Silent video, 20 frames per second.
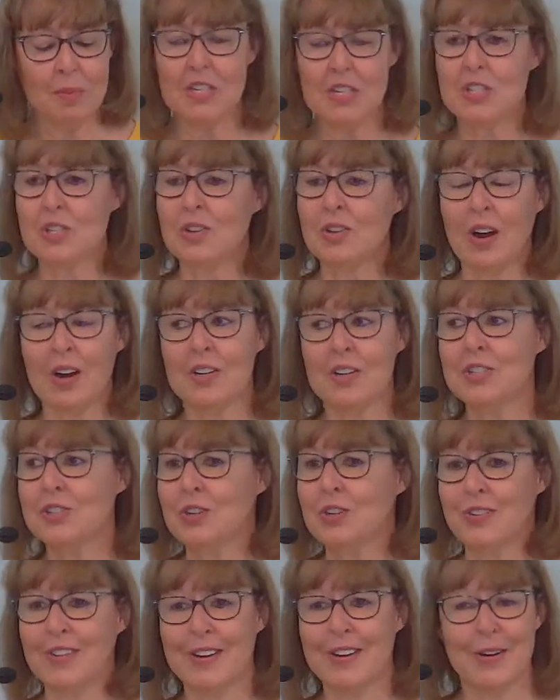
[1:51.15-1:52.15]
much
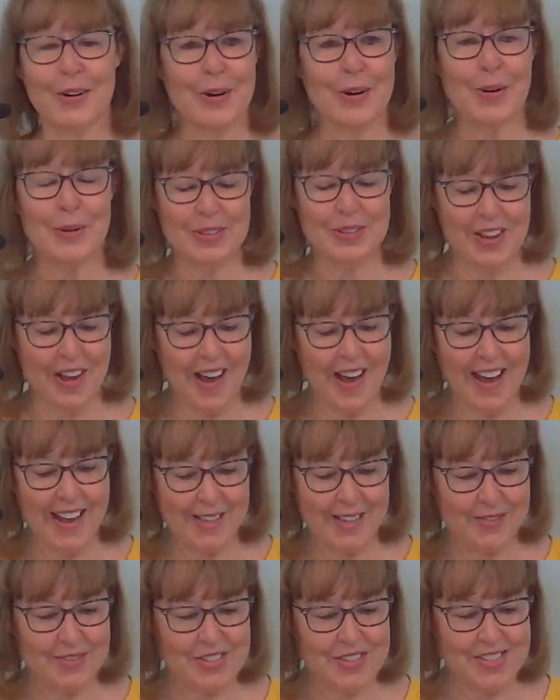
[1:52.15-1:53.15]
larger than our own
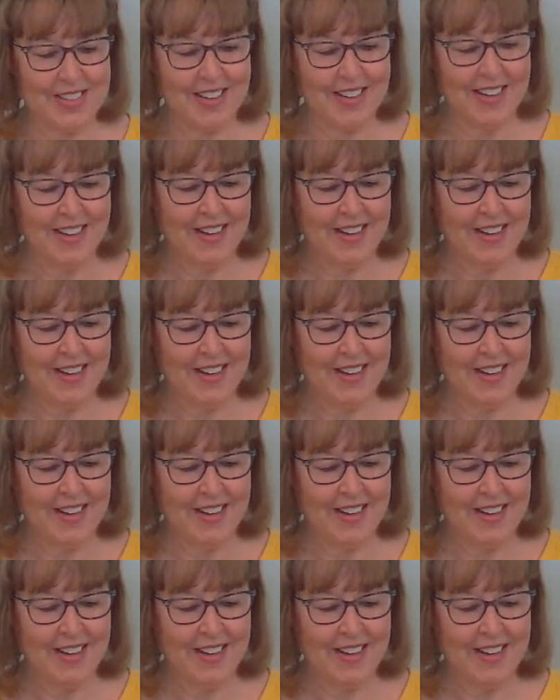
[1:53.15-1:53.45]
lives.